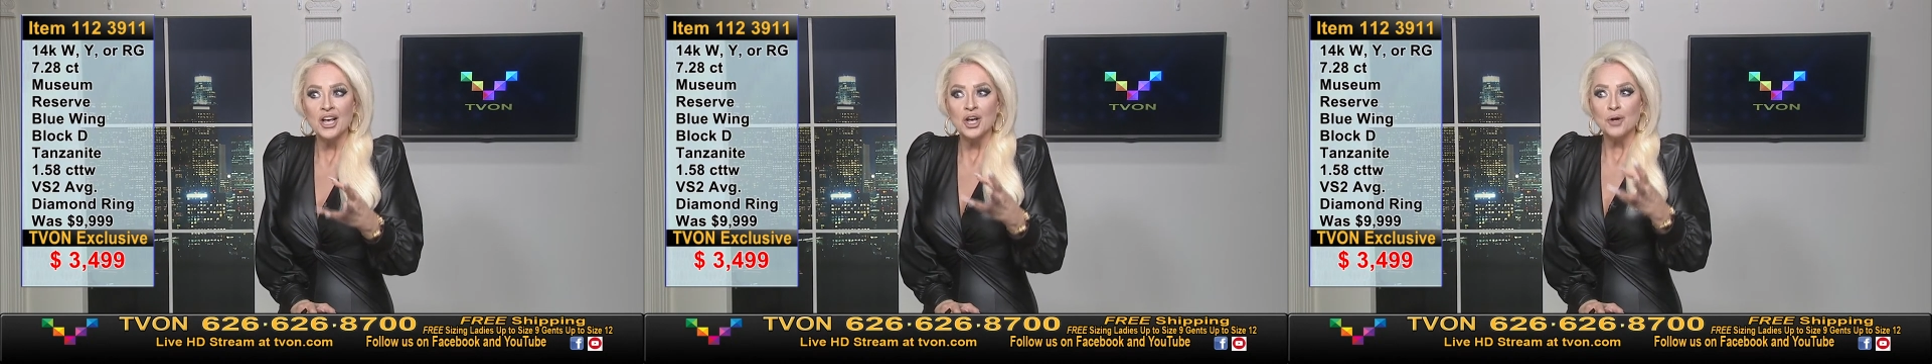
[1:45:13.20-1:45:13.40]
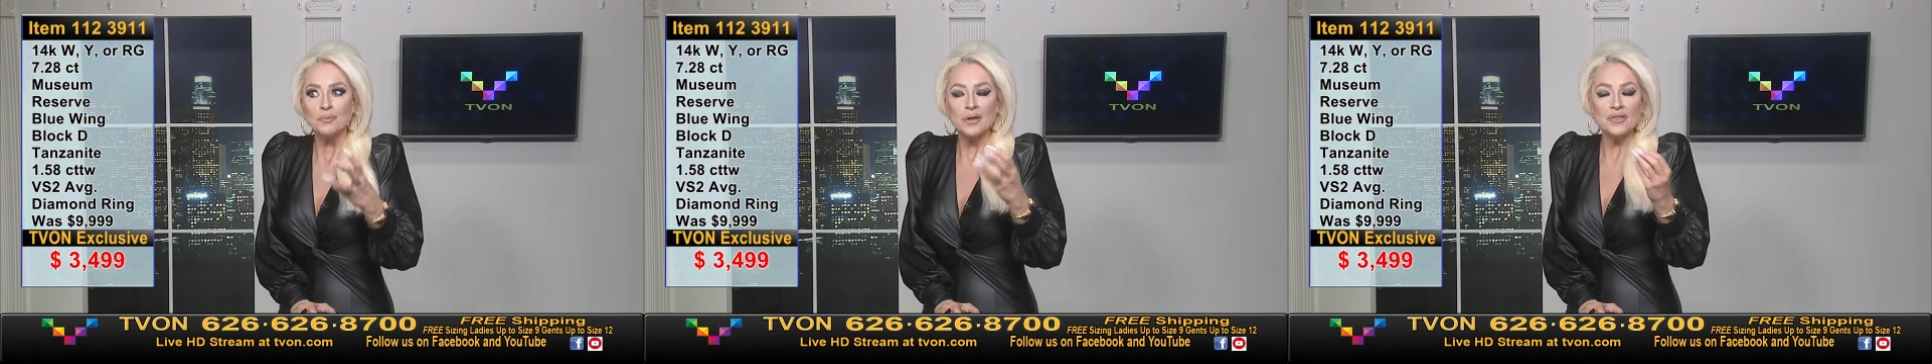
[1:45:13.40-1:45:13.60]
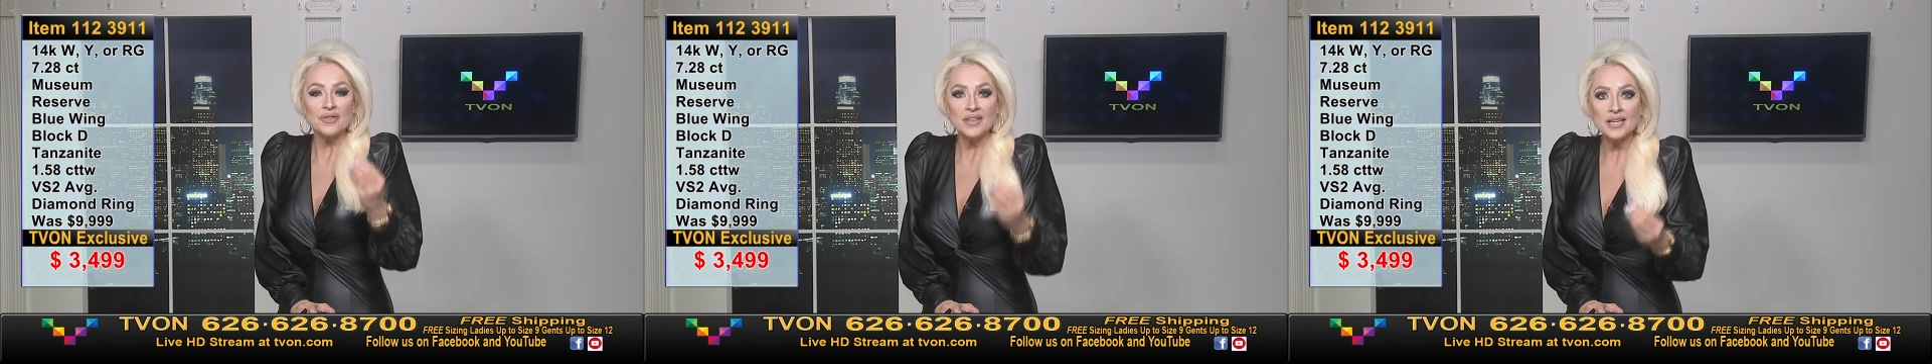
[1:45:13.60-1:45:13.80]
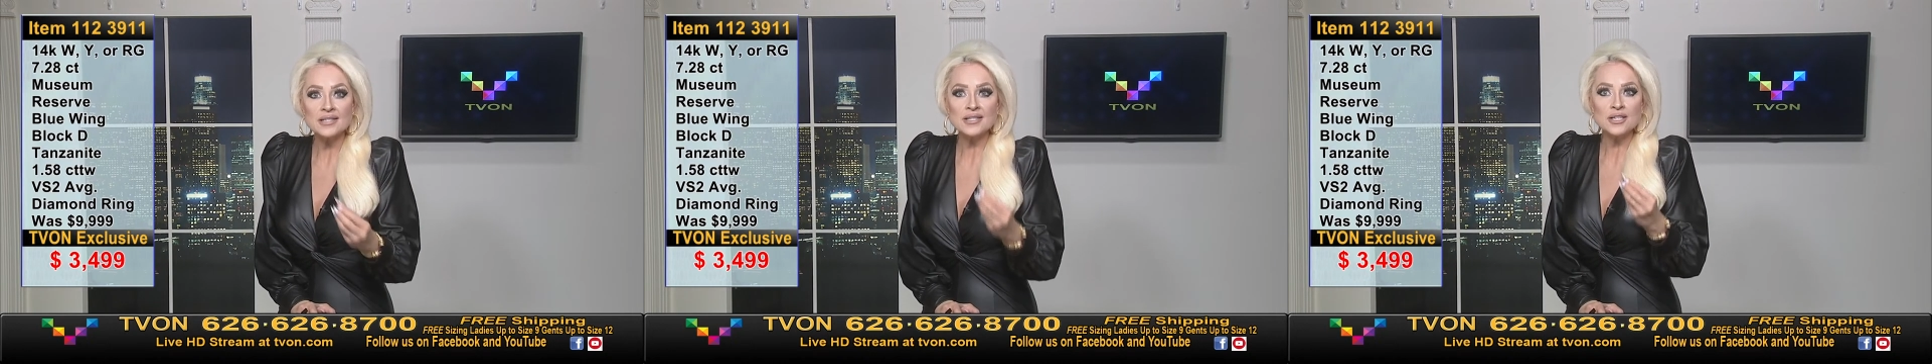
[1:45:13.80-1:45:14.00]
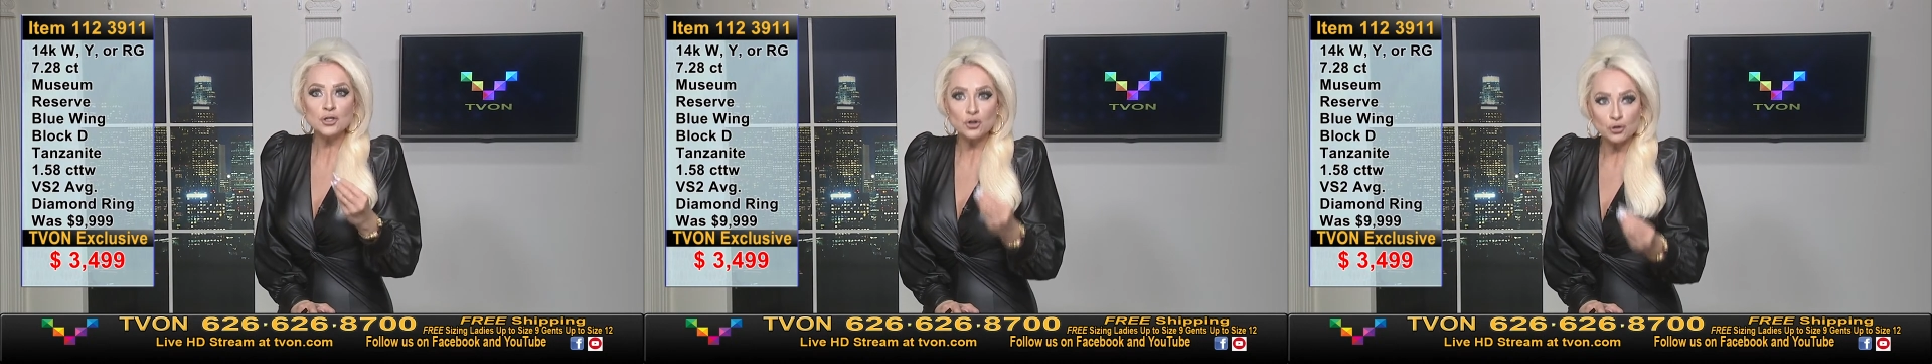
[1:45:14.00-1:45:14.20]
But this
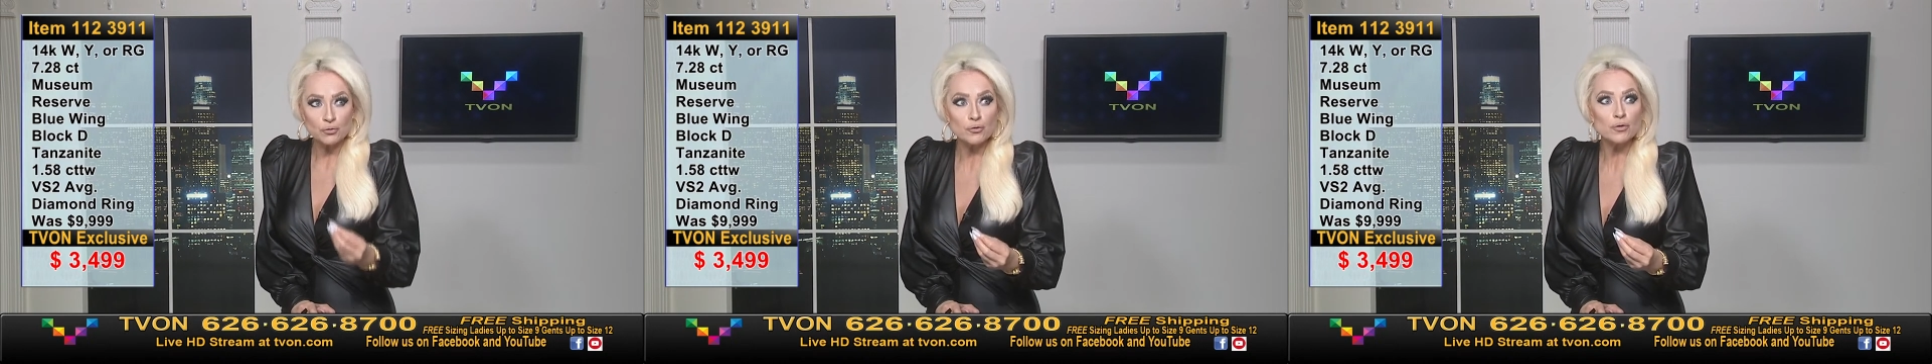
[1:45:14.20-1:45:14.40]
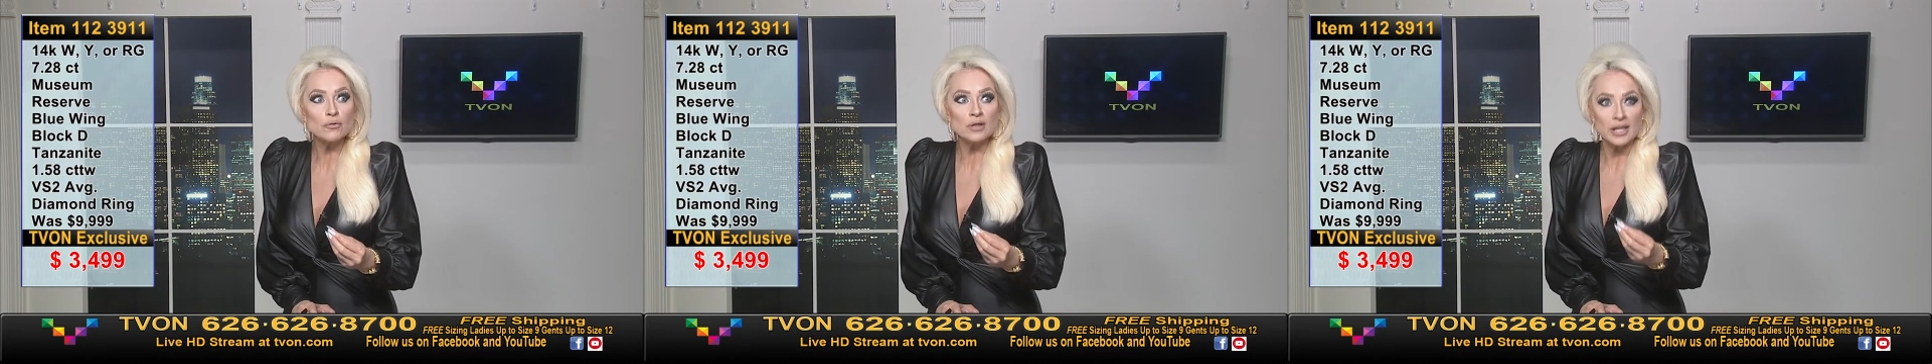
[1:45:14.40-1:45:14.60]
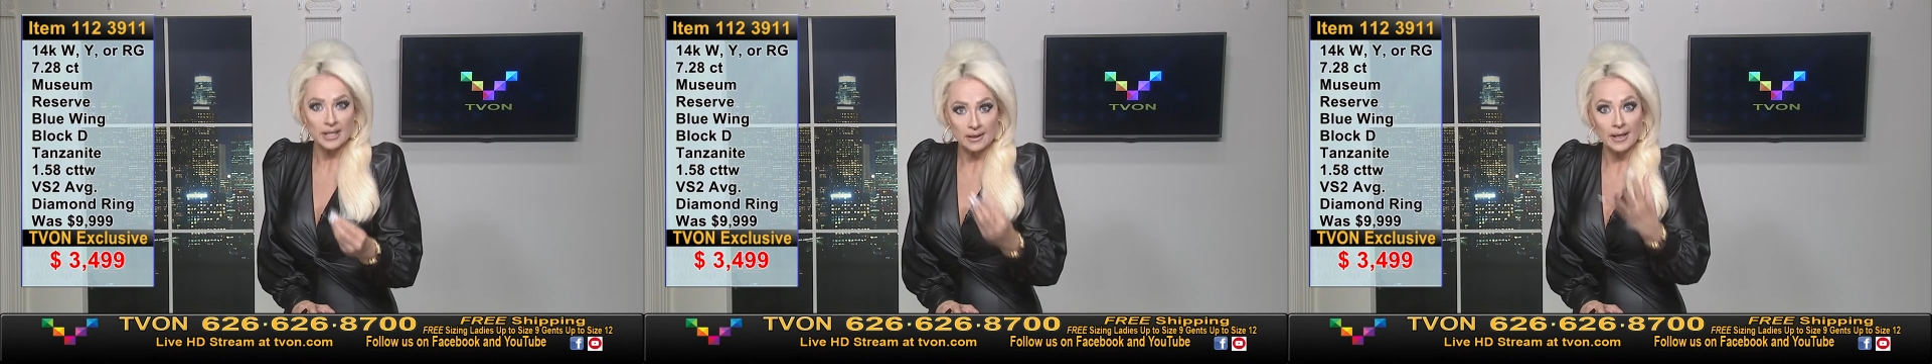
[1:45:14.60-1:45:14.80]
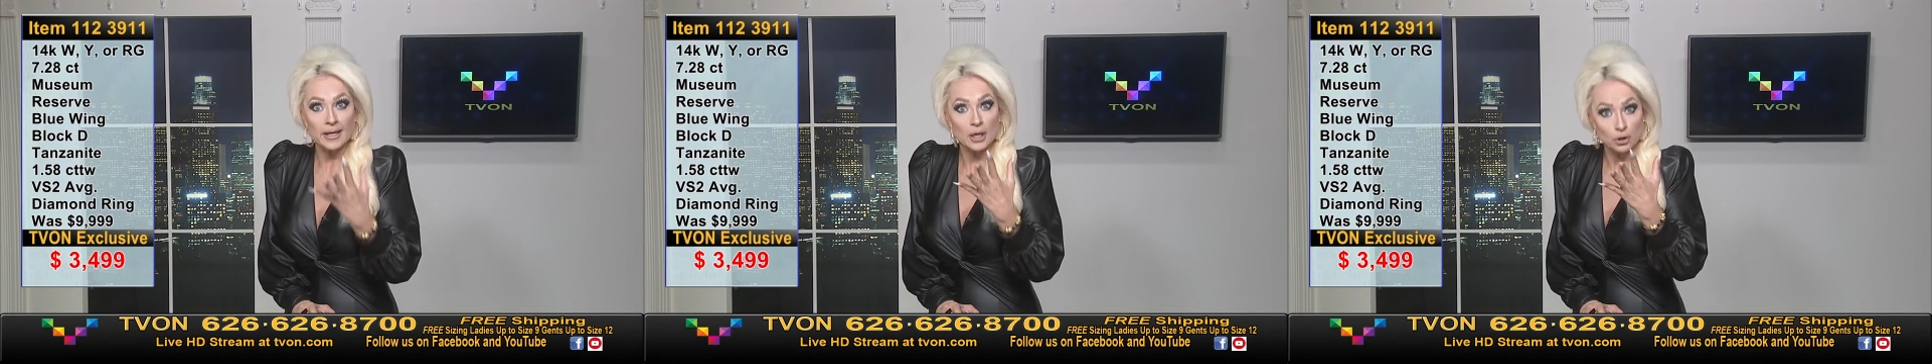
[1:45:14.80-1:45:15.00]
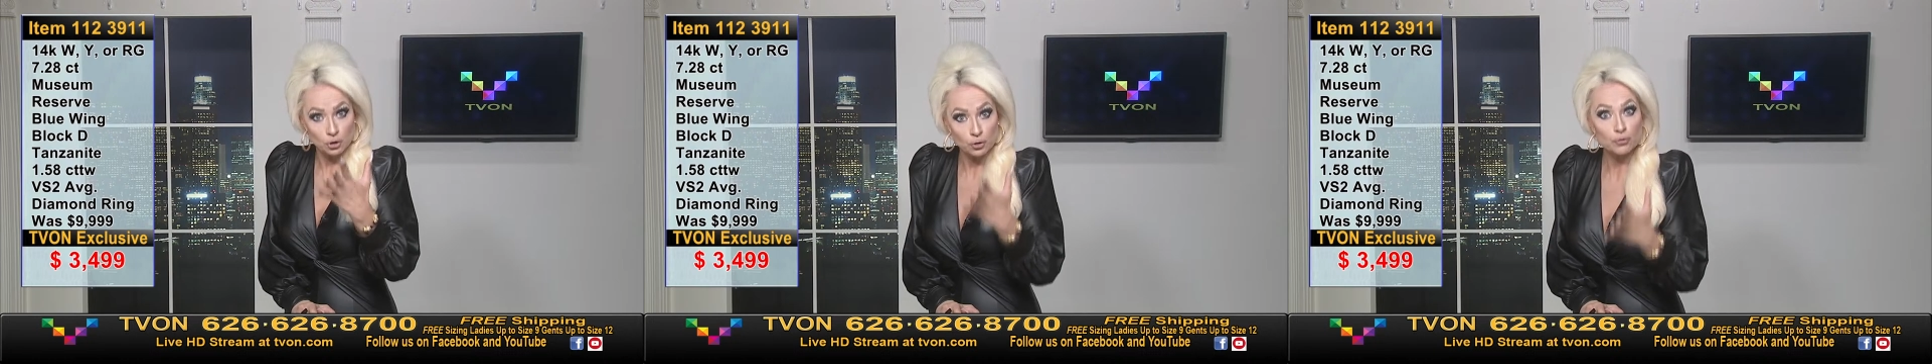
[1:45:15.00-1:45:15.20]
is truly like a
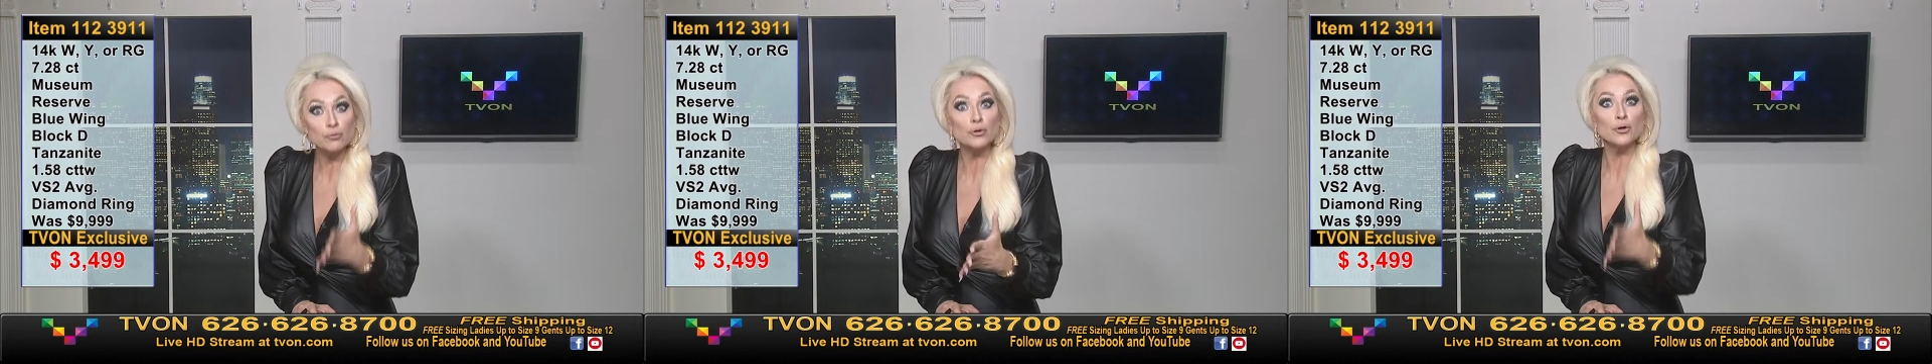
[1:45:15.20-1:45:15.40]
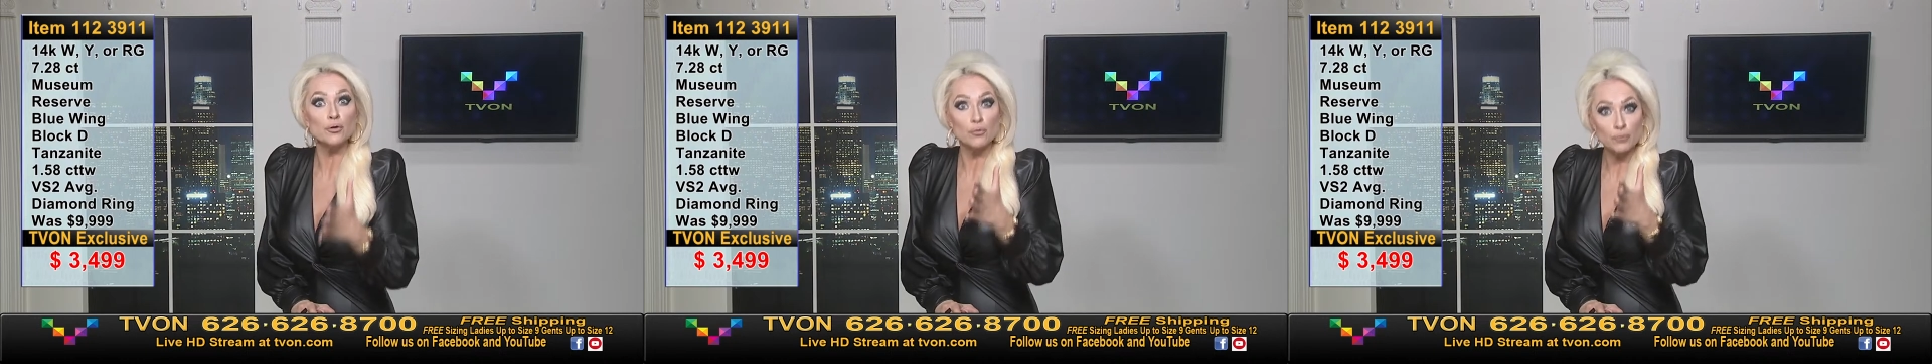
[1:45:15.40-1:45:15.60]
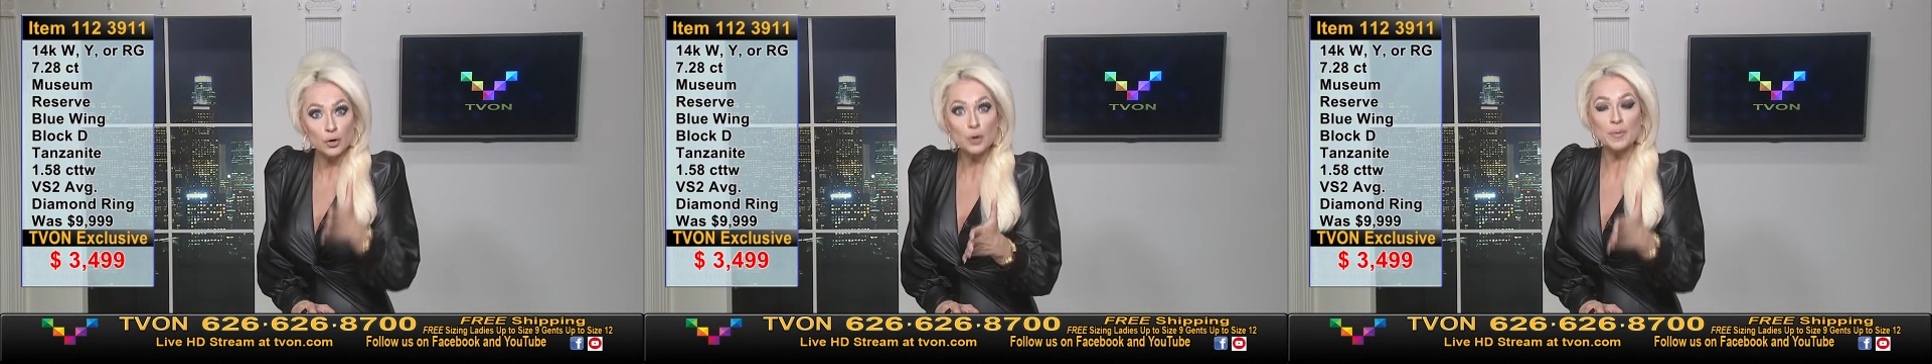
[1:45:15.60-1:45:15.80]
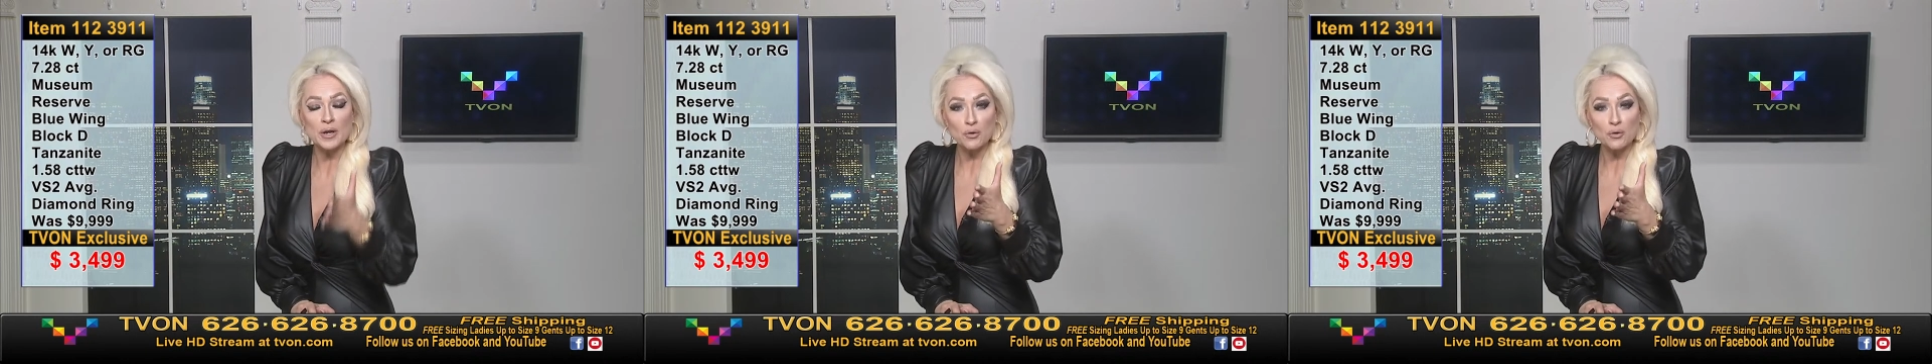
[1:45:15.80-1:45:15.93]
true ruby